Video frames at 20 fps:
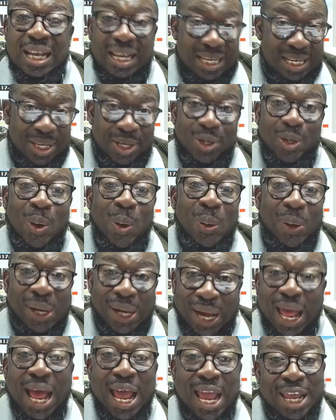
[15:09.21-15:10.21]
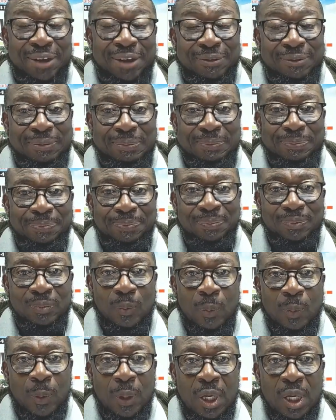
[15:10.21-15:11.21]
in your life.
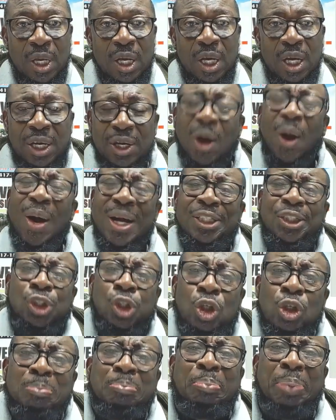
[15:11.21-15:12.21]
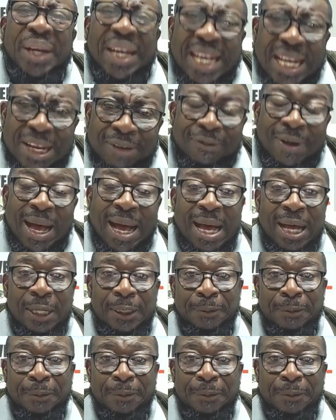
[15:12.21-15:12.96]
You know, a true believer